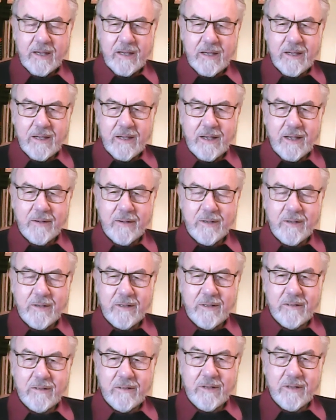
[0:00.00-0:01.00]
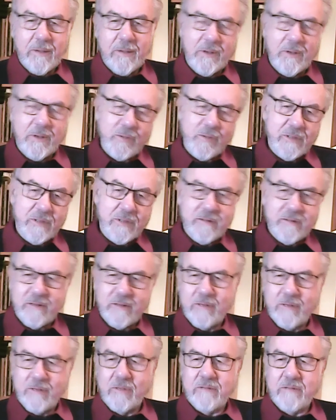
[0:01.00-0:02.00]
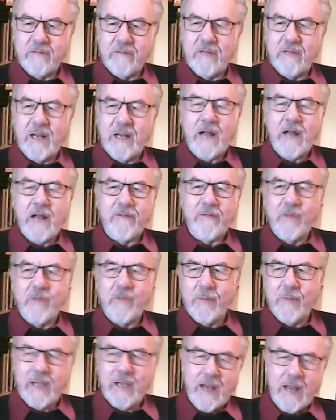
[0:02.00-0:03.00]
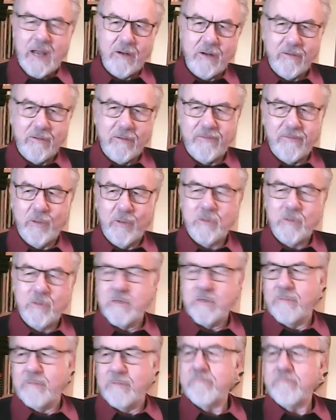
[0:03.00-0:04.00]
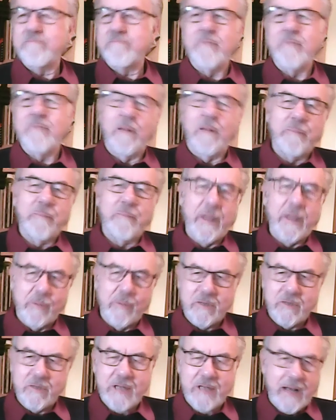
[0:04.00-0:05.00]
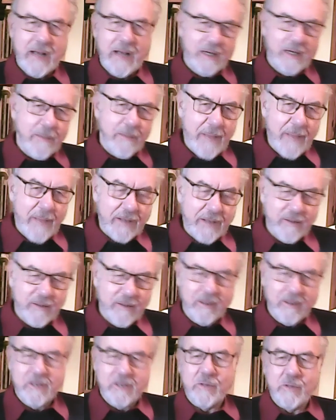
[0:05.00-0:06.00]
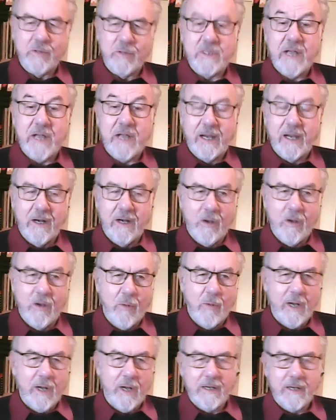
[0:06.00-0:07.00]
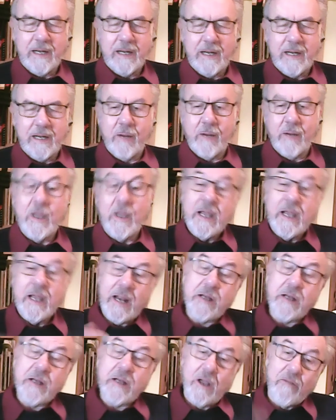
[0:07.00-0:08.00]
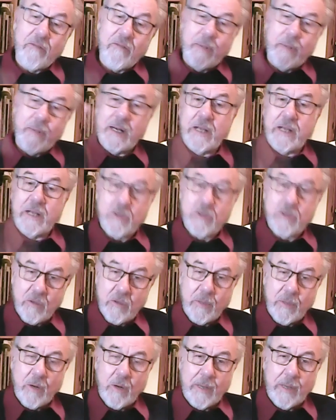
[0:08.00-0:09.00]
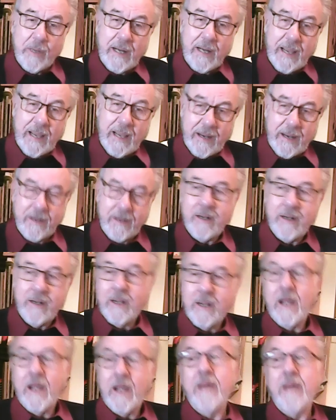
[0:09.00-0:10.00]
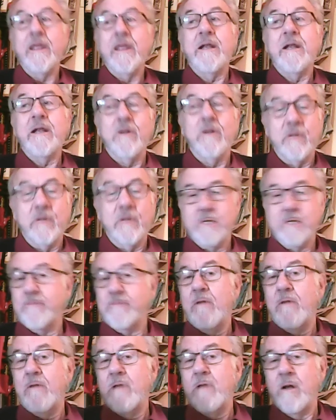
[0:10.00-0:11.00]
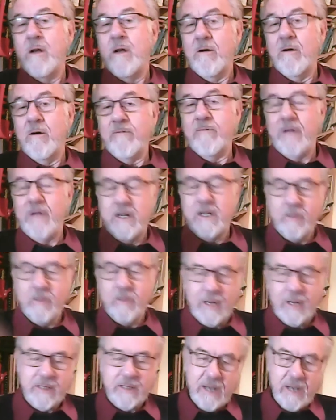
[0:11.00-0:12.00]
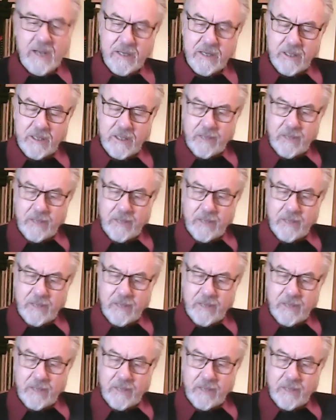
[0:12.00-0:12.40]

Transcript: uh, I mean, it was it, it had a few mechanical faults and and people started to mutter because it was taking a long while to get anywhere. It had to go from Adelaide to Melbourne land and then do this very long flight to Antarctica.